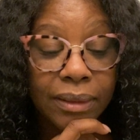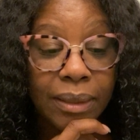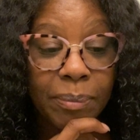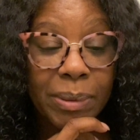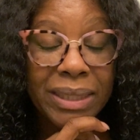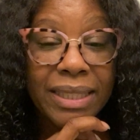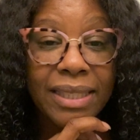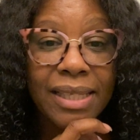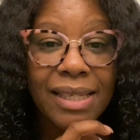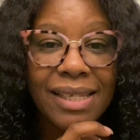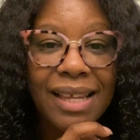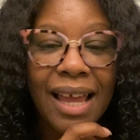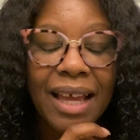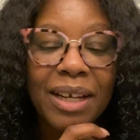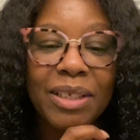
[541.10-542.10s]
But this is
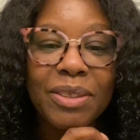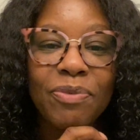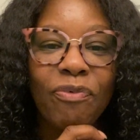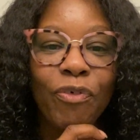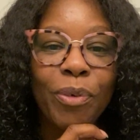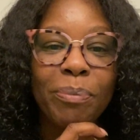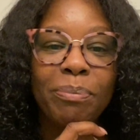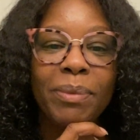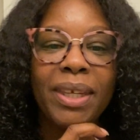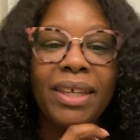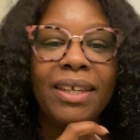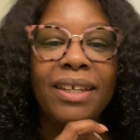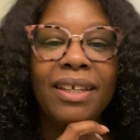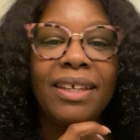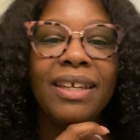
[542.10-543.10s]
kind of, for
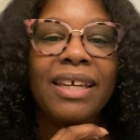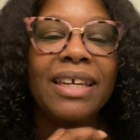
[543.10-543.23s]
me,